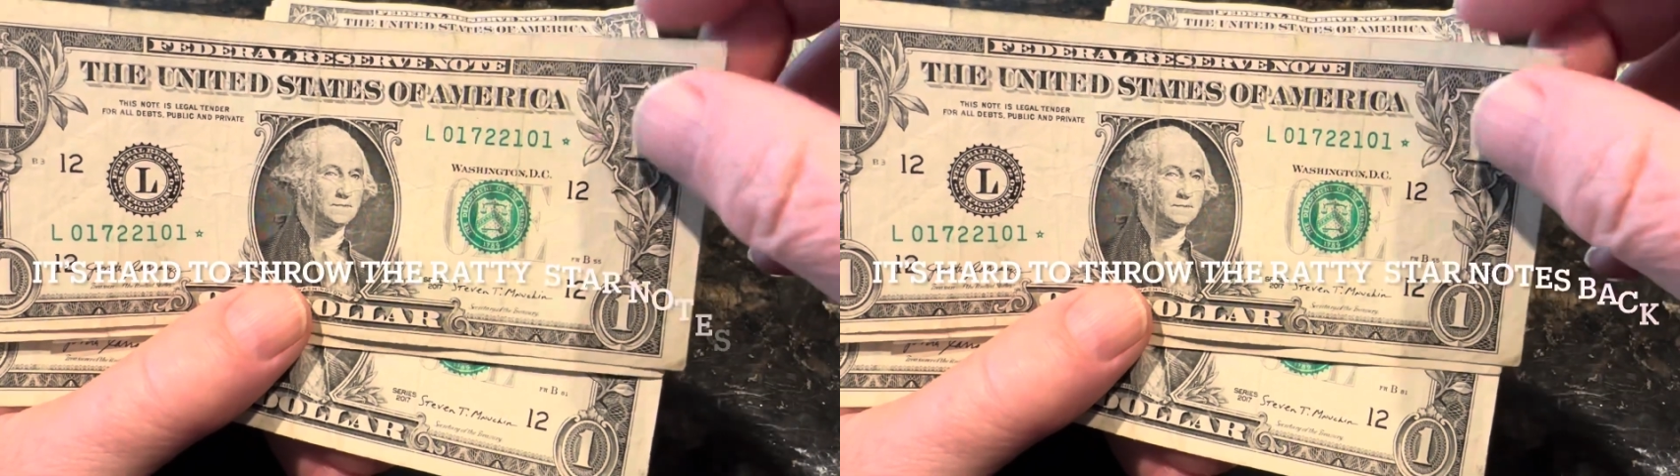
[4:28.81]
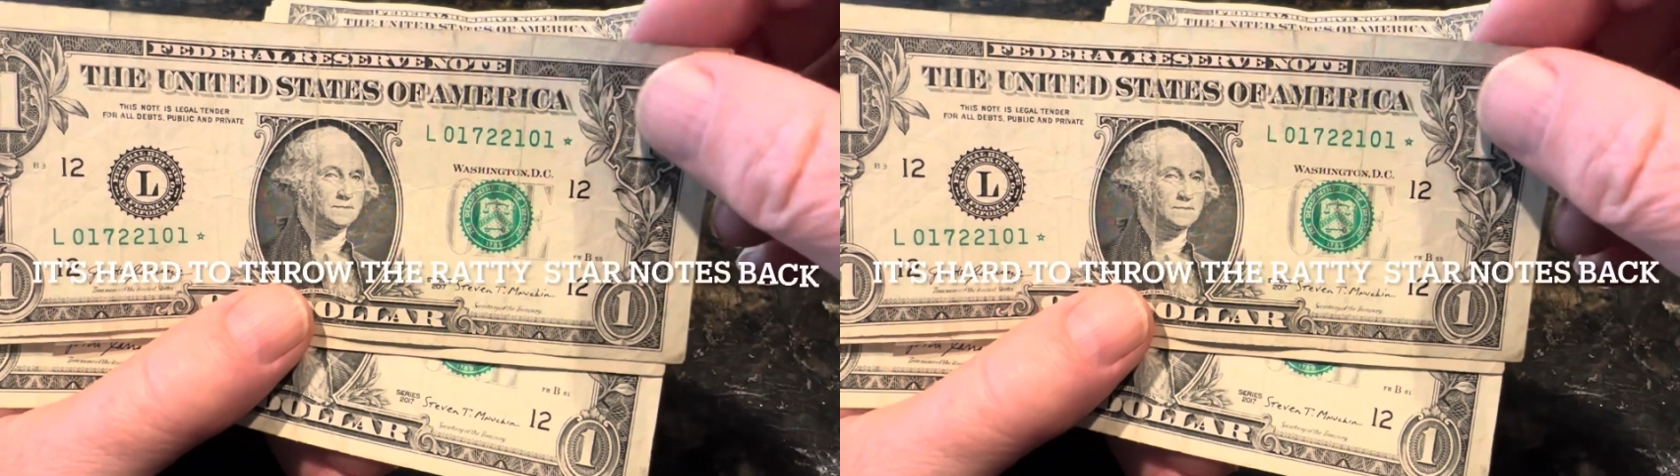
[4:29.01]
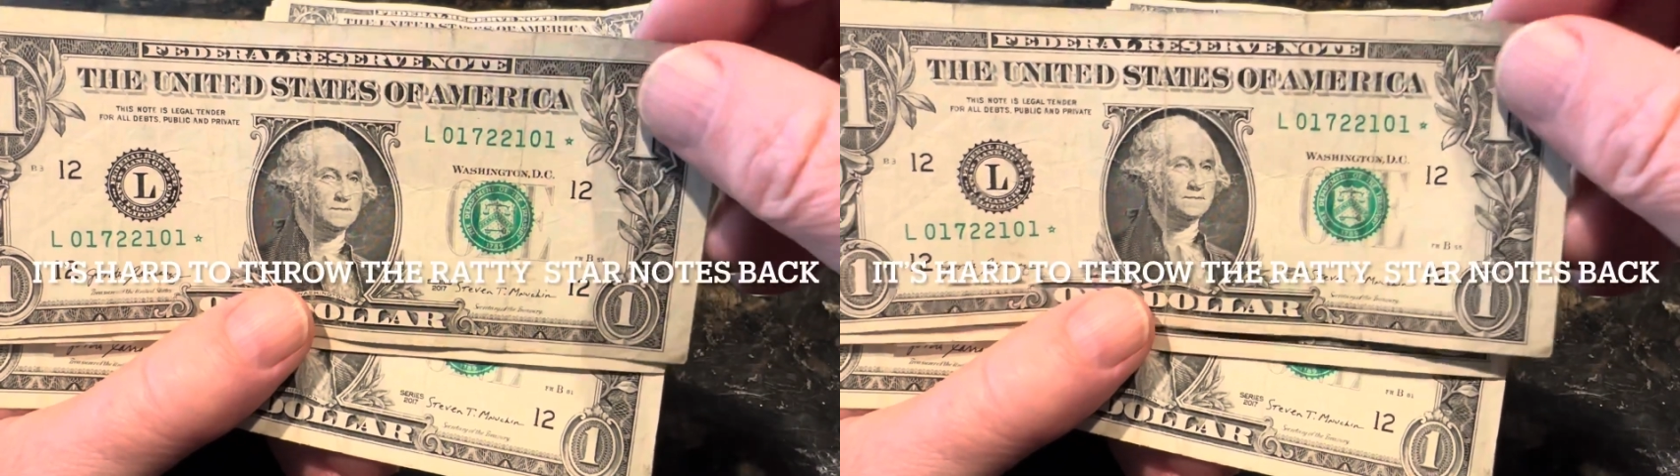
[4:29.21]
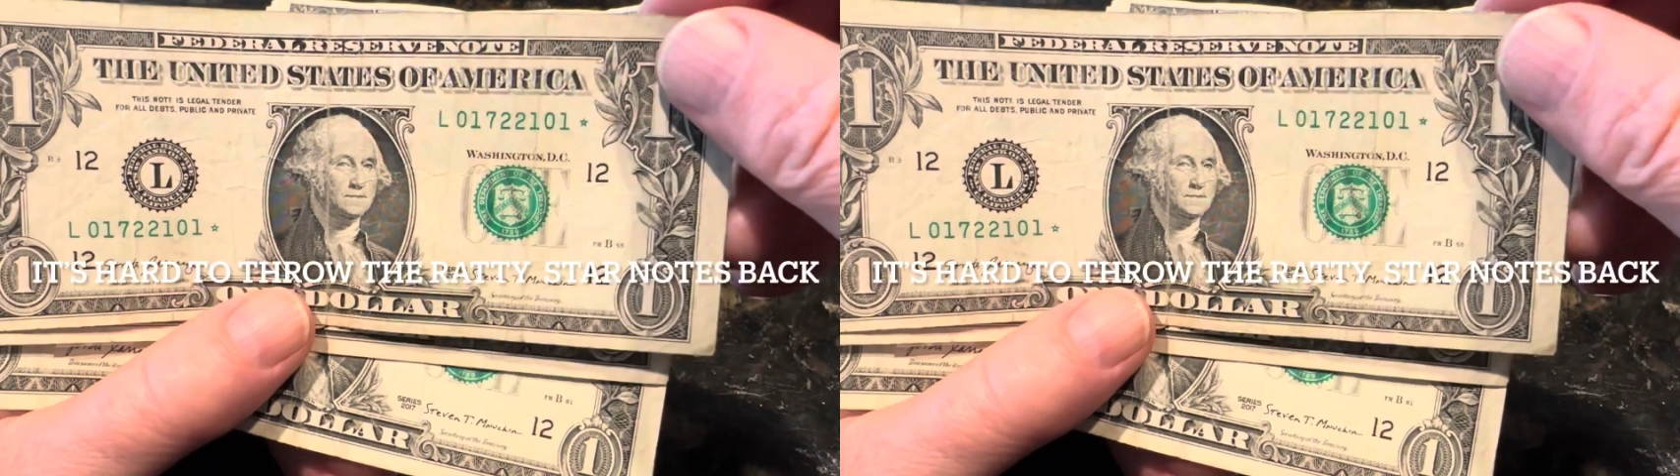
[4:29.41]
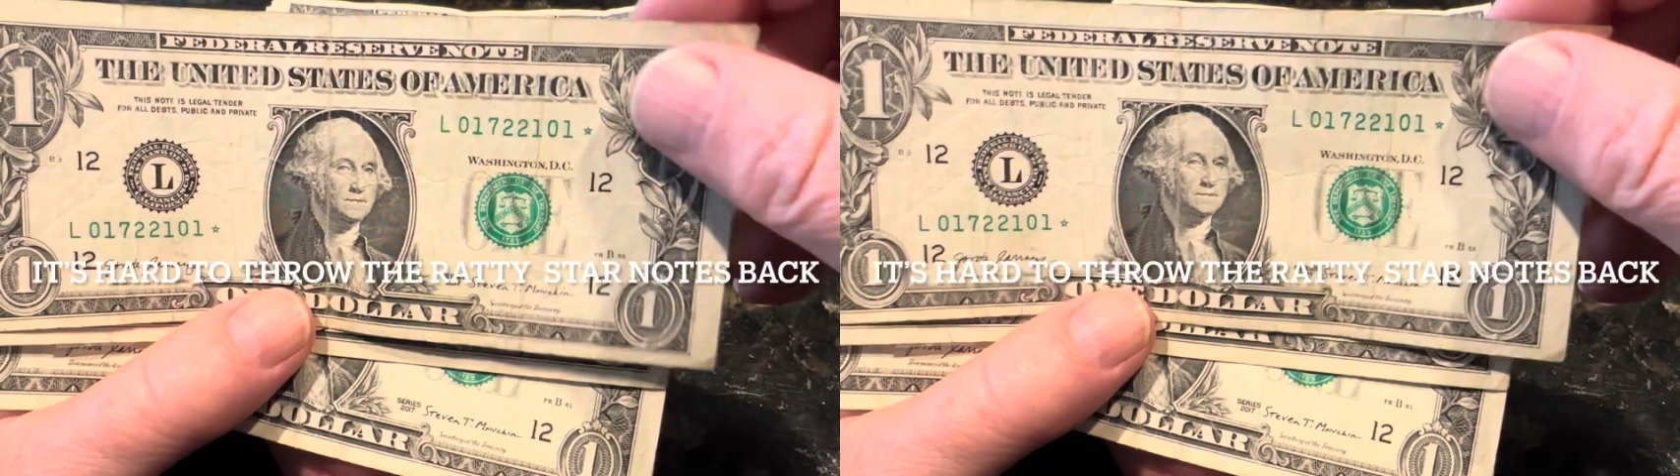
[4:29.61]
3
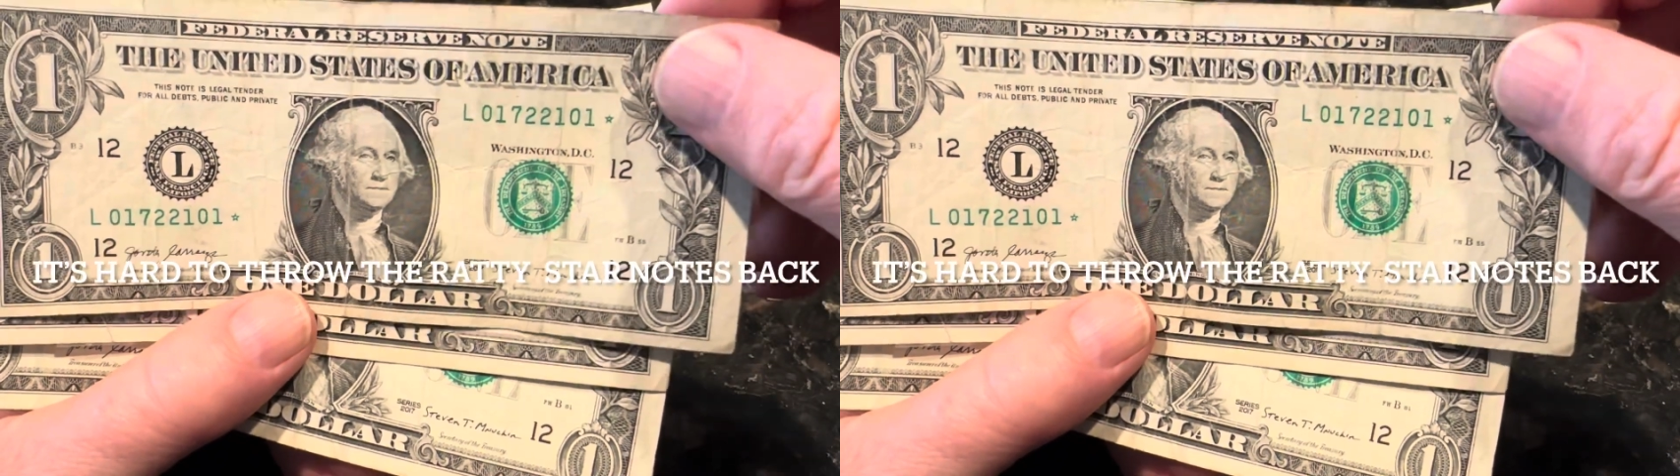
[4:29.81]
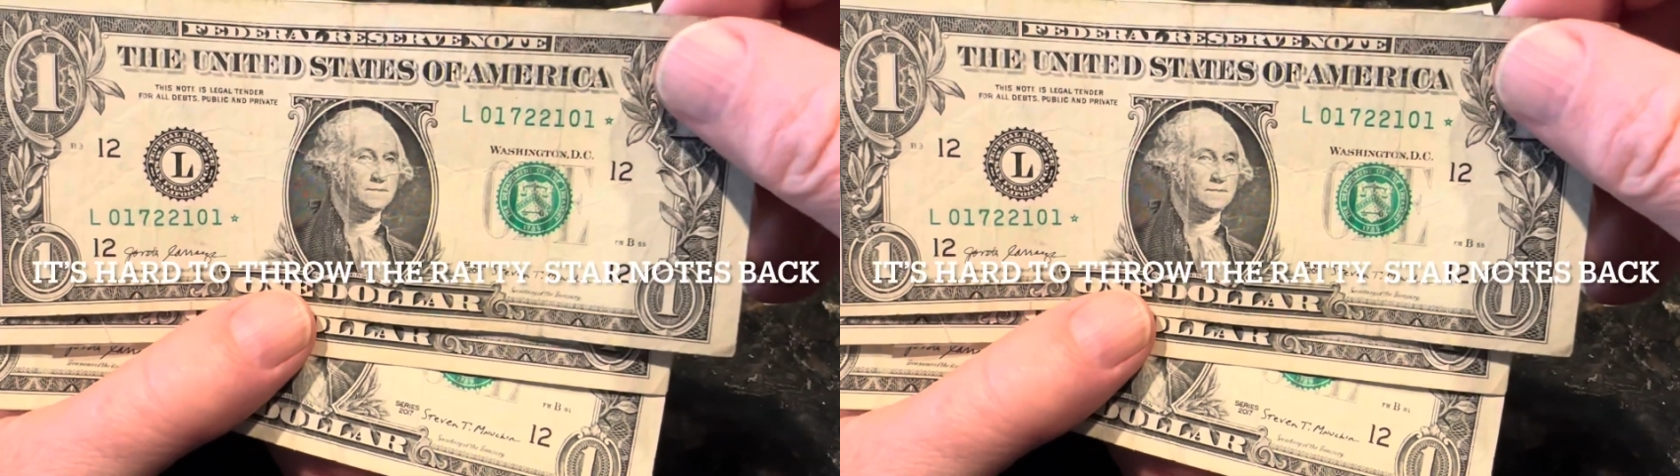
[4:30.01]
aces, pair